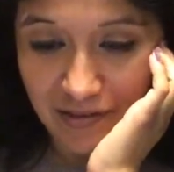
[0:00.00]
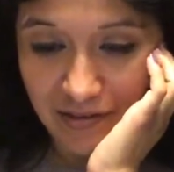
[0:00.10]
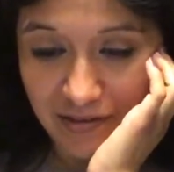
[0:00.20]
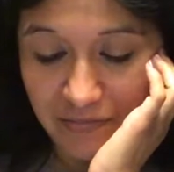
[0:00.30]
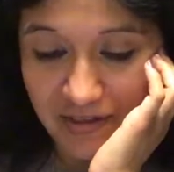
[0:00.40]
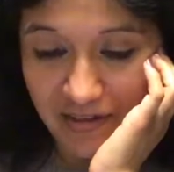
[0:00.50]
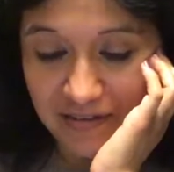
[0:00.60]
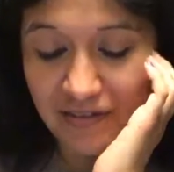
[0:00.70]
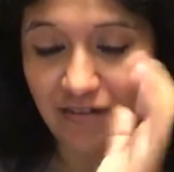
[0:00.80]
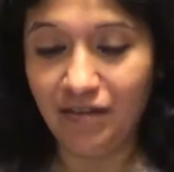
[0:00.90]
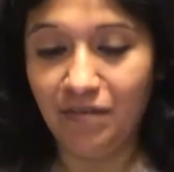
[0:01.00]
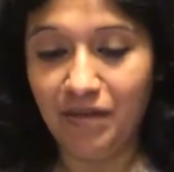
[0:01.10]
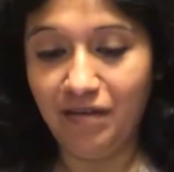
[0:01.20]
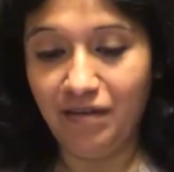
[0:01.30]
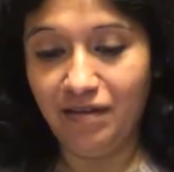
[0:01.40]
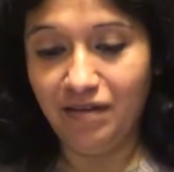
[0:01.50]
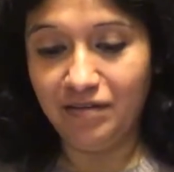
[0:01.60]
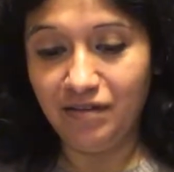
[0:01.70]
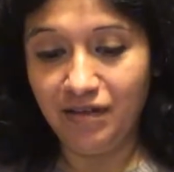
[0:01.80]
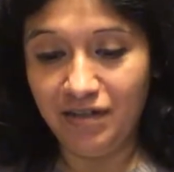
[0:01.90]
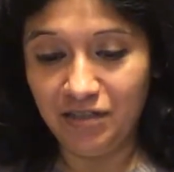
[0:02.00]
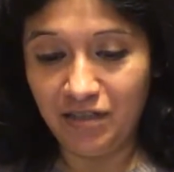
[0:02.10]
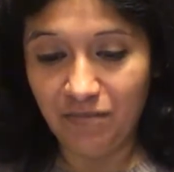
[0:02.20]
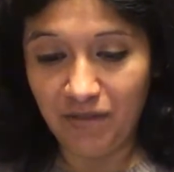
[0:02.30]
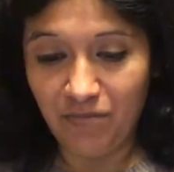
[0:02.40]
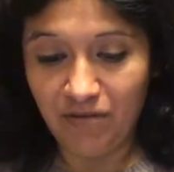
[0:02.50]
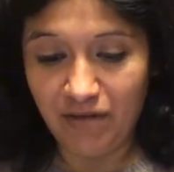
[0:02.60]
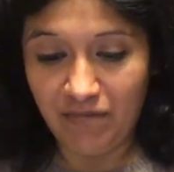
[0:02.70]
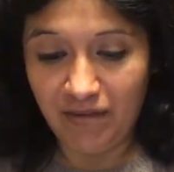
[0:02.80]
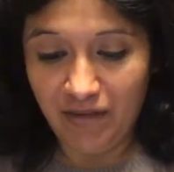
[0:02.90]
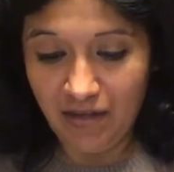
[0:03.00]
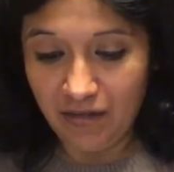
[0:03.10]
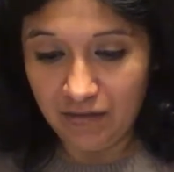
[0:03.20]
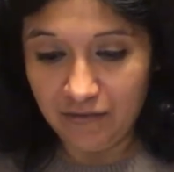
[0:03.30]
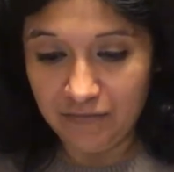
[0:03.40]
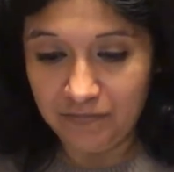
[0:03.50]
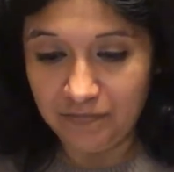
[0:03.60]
But yeah, I was thinking, okay, but so I'll kind of just have to play more around, but thanks.